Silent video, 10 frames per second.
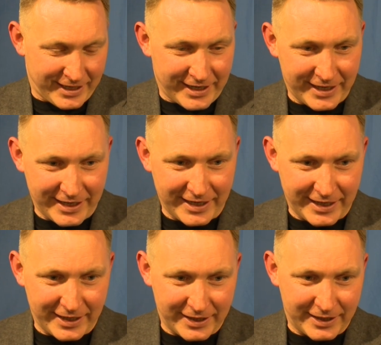
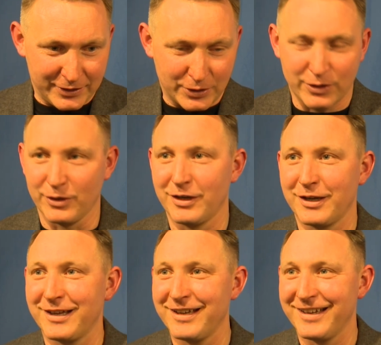That's the
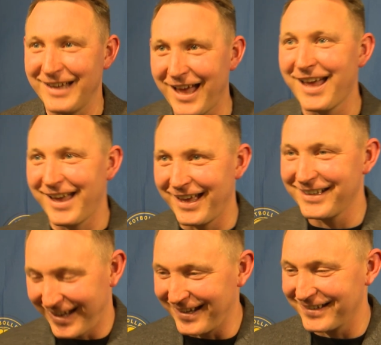first time for this time.
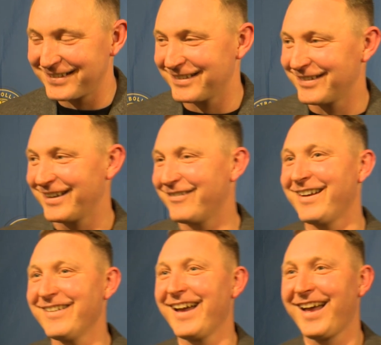
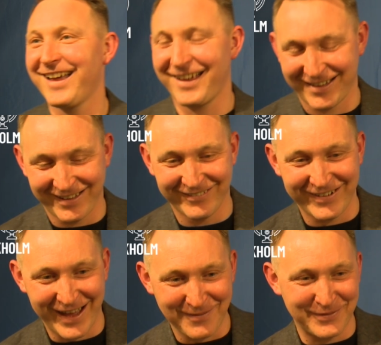I'm
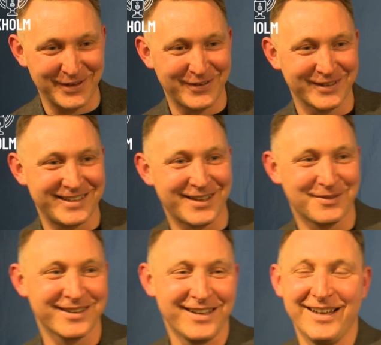very happy you caught that
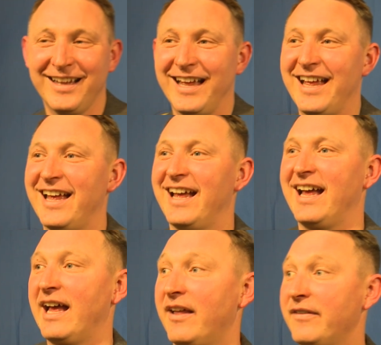one.
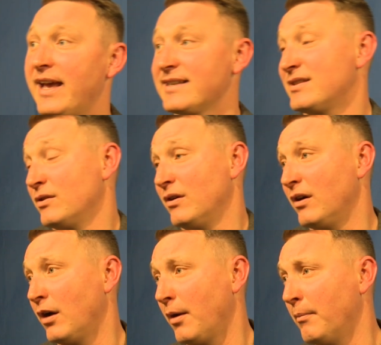
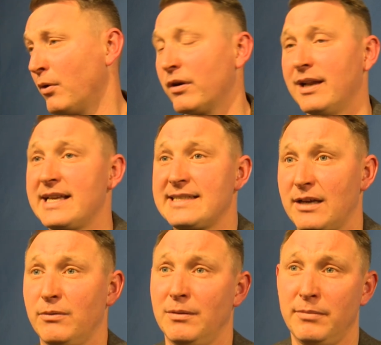So more or less
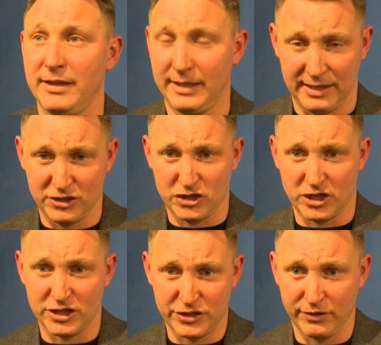I will be in
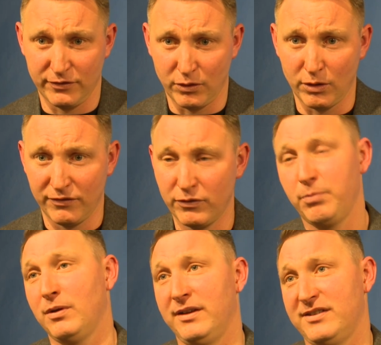charge of all
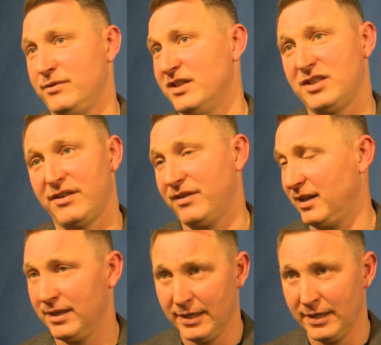football in the Swedish FA.